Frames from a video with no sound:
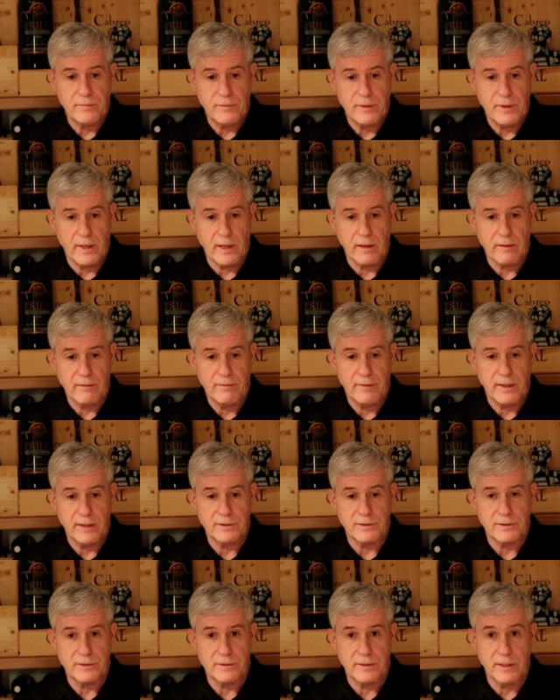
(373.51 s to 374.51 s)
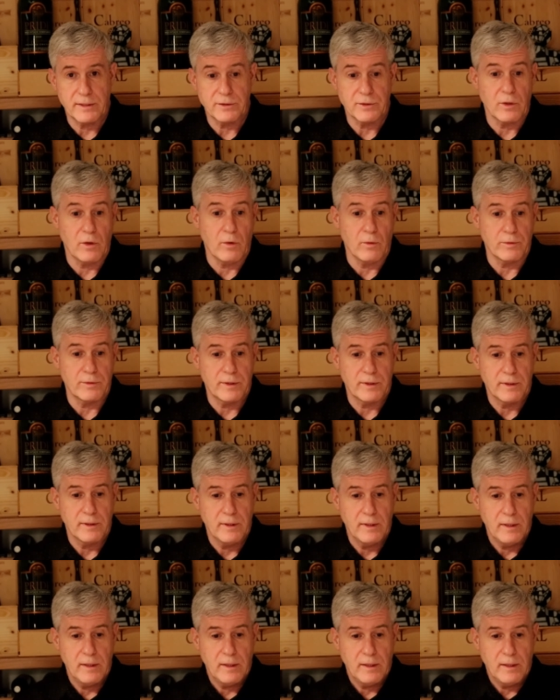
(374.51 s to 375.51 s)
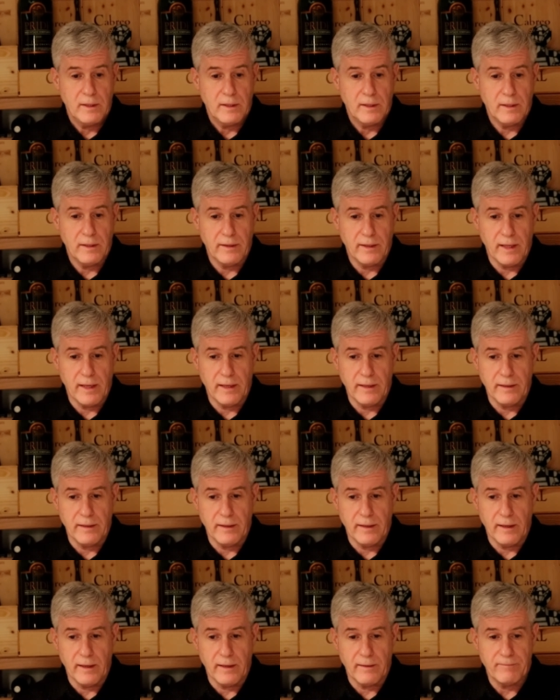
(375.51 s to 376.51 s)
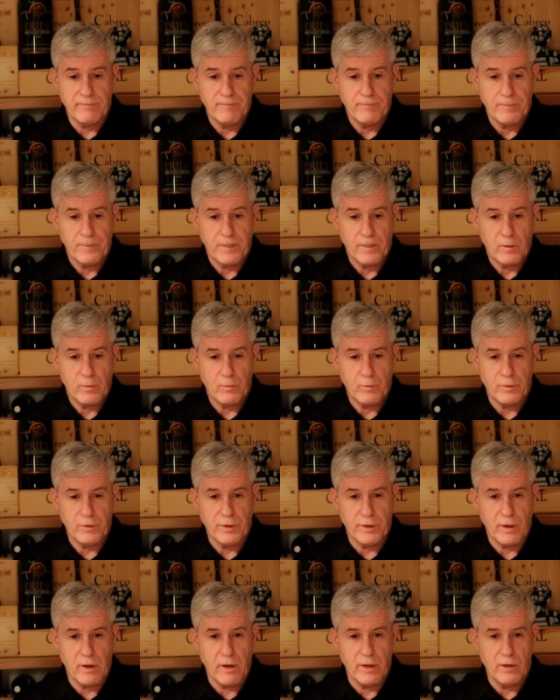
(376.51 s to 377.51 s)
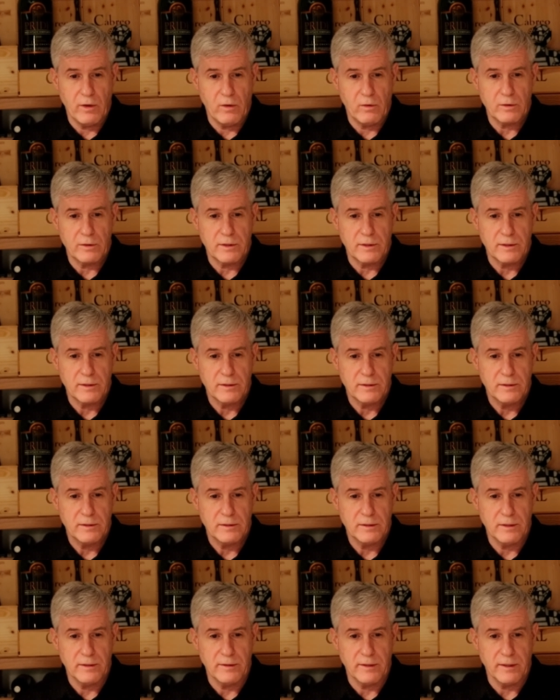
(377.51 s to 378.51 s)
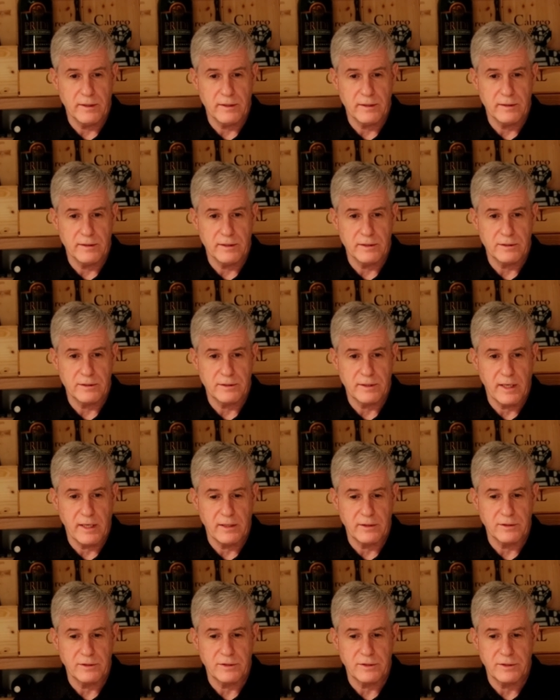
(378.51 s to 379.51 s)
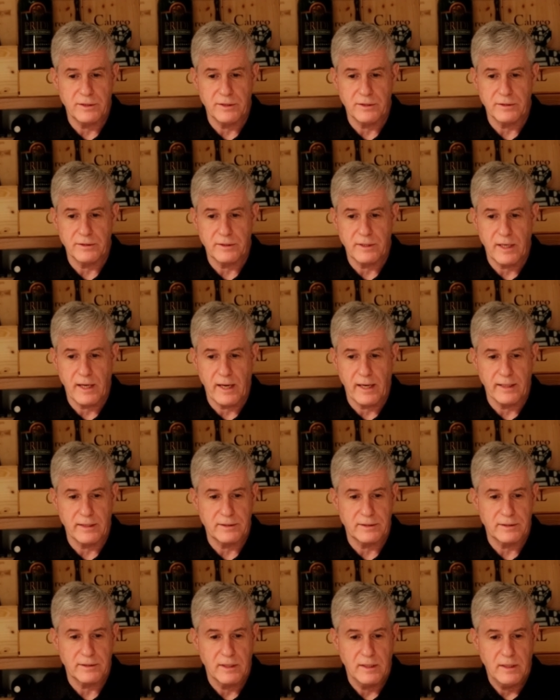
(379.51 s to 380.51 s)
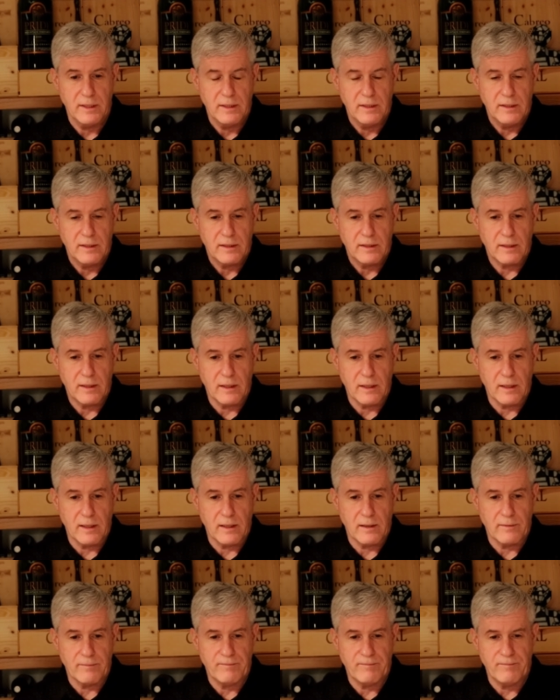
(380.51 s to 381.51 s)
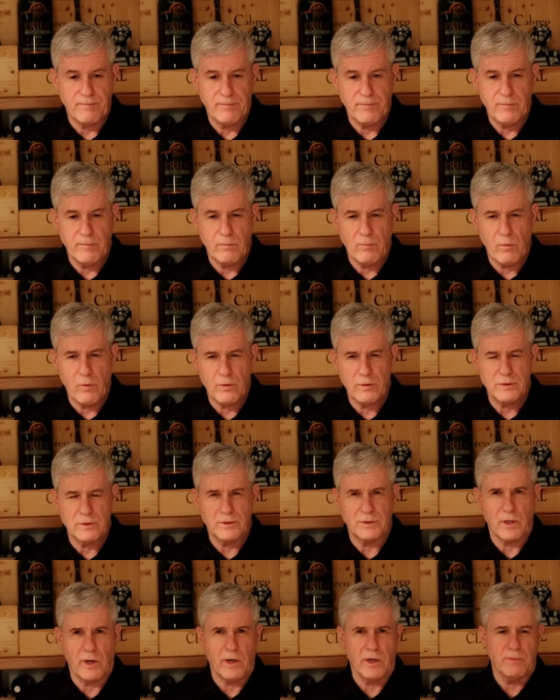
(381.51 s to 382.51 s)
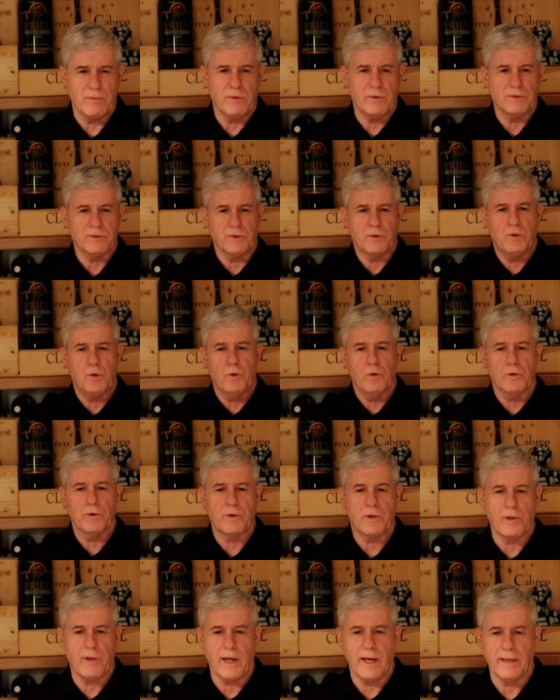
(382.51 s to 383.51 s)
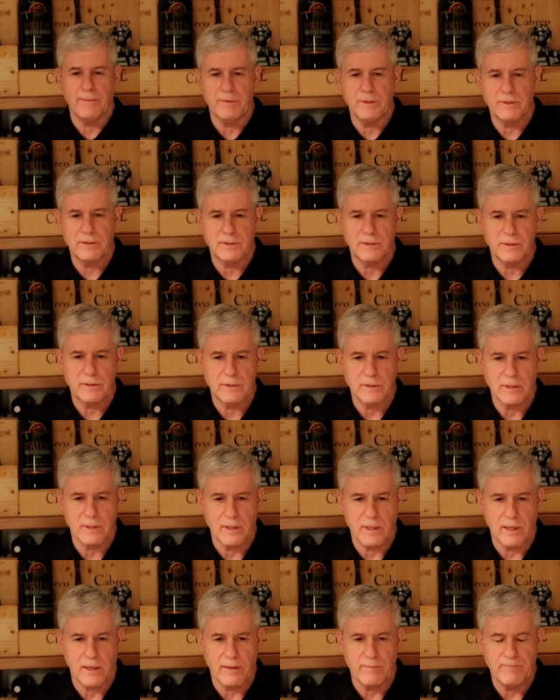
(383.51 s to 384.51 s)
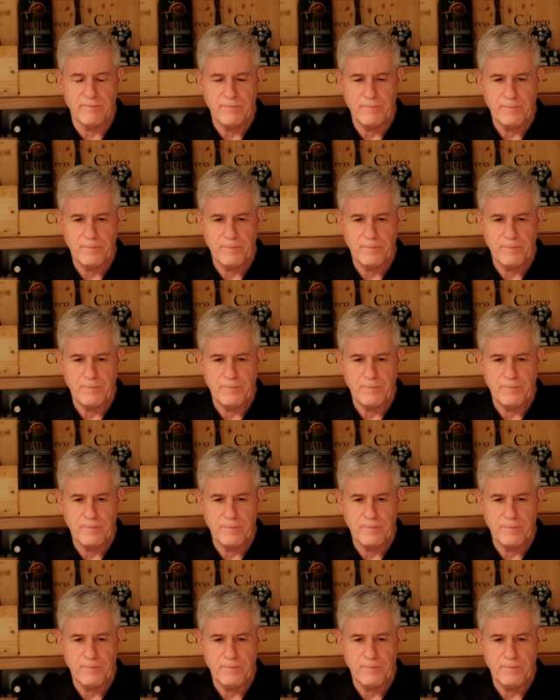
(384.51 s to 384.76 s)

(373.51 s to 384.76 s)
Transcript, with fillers: yeah, that's that's oaked. And then uh, with the unoaked, in the, in the stainless steel tanks. Uh, more desirable is the cooler climates uh,